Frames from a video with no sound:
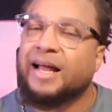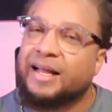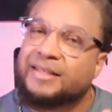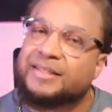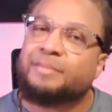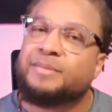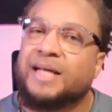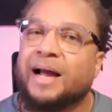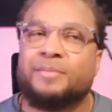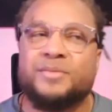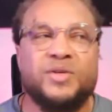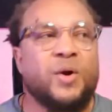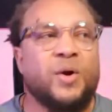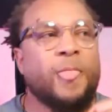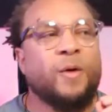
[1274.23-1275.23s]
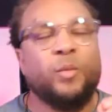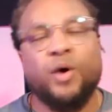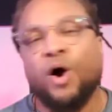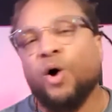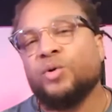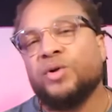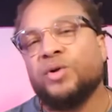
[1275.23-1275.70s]
sometimes
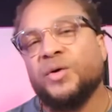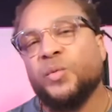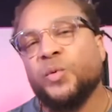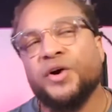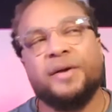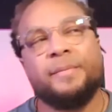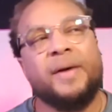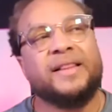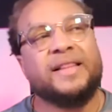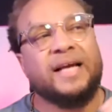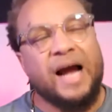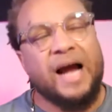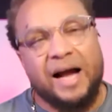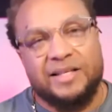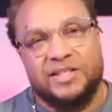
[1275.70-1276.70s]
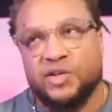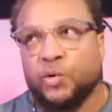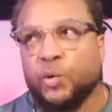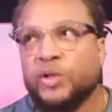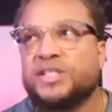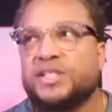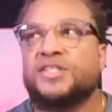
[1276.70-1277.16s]
we're only worried about the
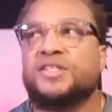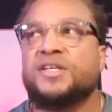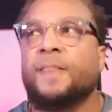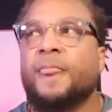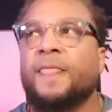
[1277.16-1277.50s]
consequences